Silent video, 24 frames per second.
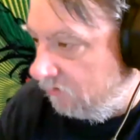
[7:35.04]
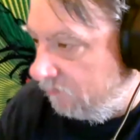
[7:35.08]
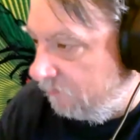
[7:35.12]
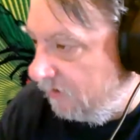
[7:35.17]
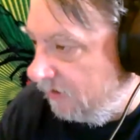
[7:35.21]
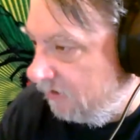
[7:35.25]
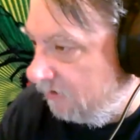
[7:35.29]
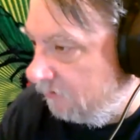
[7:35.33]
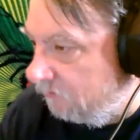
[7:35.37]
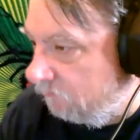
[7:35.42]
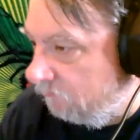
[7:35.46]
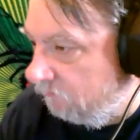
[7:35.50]

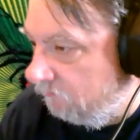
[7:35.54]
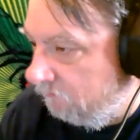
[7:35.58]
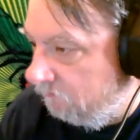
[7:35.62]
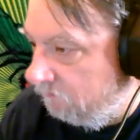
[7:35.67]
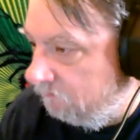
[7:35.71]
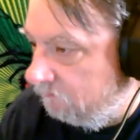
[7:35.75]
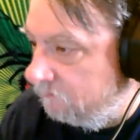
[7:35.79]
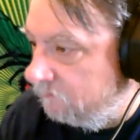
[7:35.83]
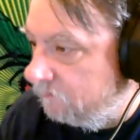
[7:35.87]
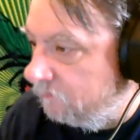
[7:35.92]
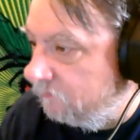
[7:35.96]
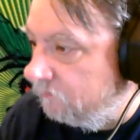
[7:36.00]
about
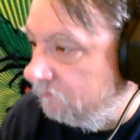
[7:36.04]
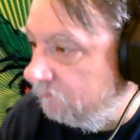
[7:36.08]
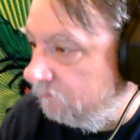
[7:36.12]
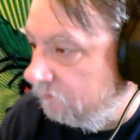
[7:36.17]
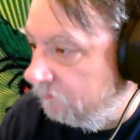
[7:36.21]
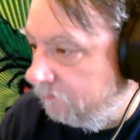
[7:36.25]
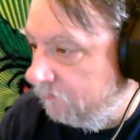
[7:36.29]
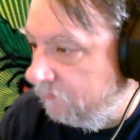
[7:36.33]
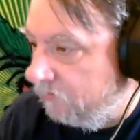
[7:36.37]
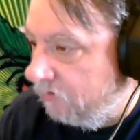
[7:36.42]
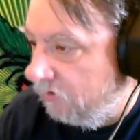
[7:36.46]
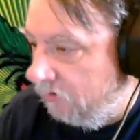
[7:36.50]

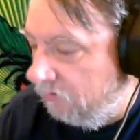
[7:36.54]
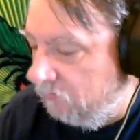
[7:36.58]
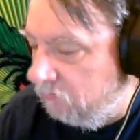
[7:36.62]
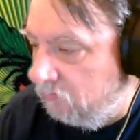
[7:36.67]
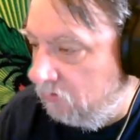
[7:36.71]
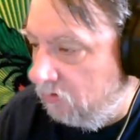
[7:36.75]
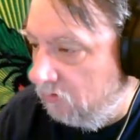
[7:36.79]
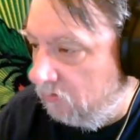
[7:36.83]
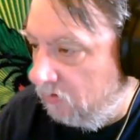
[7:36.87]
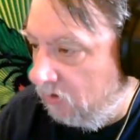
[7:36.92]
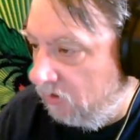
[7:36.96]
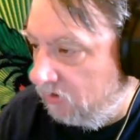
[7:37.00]

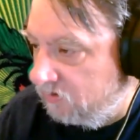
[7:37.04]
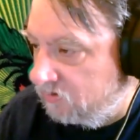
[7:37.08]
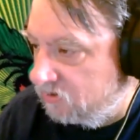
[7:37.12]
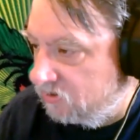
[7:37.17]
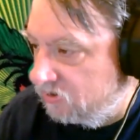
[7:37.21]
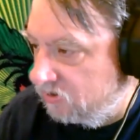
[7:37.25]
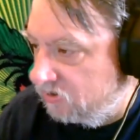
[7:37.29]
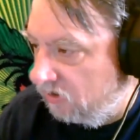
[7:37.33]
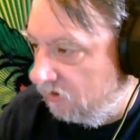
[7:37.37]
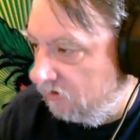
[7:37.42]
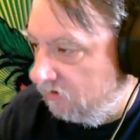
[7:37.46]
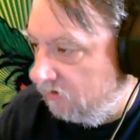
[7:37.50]
it's
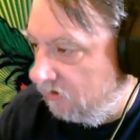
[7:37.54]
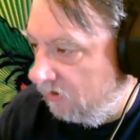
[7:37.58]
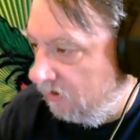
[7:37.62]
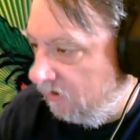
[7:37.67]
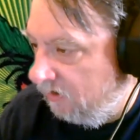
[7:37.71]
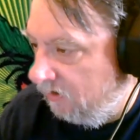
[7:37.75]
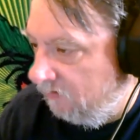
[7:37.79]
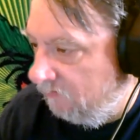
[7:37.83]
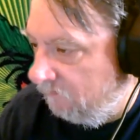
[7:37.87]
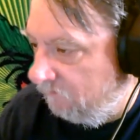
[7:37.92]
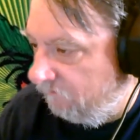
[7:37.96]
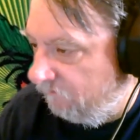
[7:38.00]
sunlight.
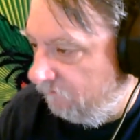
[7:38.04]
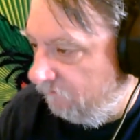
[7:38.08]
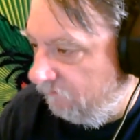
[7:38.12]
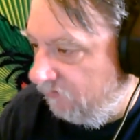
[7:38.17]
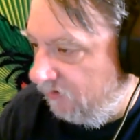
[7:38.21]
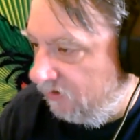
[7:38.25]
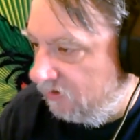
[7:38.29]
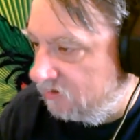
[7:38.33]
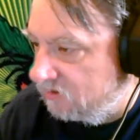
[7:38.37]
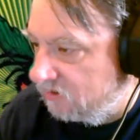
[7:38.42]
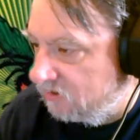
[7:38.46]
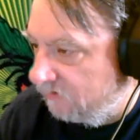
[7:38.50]
It
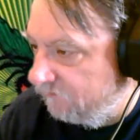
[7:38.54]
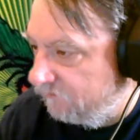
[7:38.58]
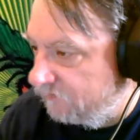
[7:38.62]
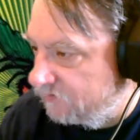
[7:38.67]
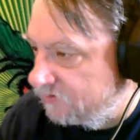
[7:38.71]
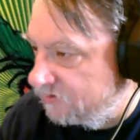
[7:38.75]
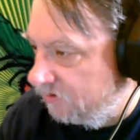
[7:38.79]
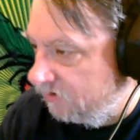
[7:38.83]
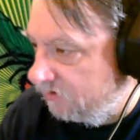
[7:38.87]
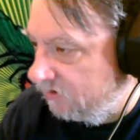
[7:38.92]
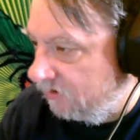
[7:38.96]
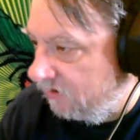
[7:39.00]
feeds off of
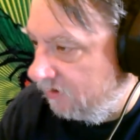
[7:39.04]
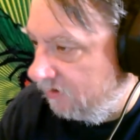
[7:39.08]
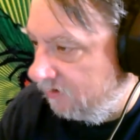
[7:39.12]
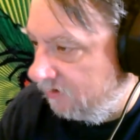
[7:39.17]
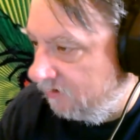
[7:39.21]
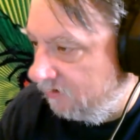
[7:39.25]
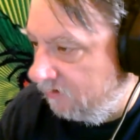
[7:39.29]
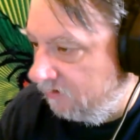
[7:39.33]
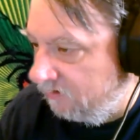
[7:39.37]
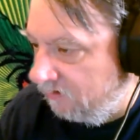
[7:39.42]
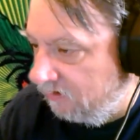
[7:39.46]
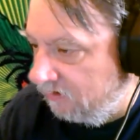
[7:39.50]
sunlight,
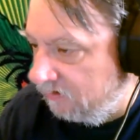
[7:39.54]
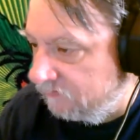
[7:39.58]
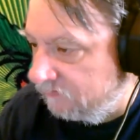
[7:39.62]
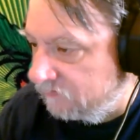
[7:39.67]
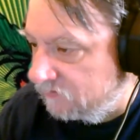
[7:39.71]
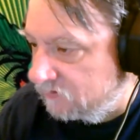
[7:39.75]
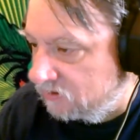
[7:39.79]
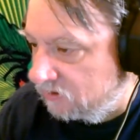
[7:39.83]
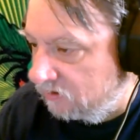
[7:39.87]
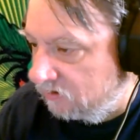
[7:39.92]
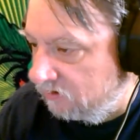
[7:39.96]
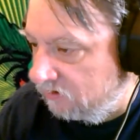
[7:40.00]
and it
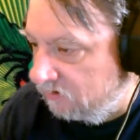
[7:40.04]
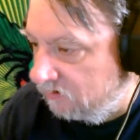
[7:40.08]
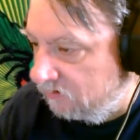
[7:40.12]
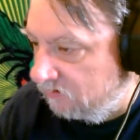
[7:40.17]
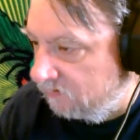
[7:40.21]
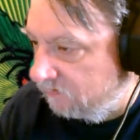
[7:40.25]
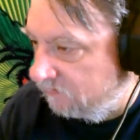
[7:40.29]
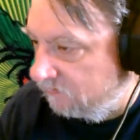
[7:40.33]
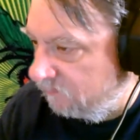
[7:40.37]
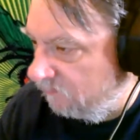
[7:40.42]
gives. I